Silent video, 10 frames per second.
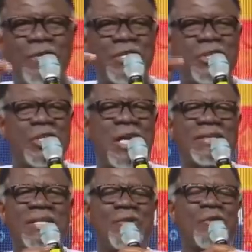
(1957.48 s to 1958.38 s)
we
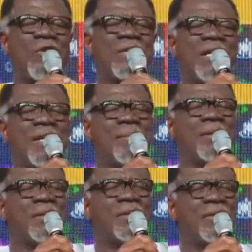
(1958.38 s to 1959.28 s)
reject the wrong
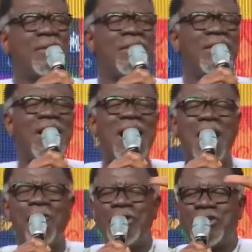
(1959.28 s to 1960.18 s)
label
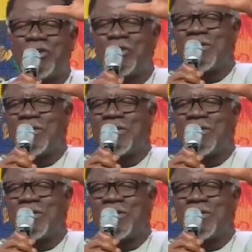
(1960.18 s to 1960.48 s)
and we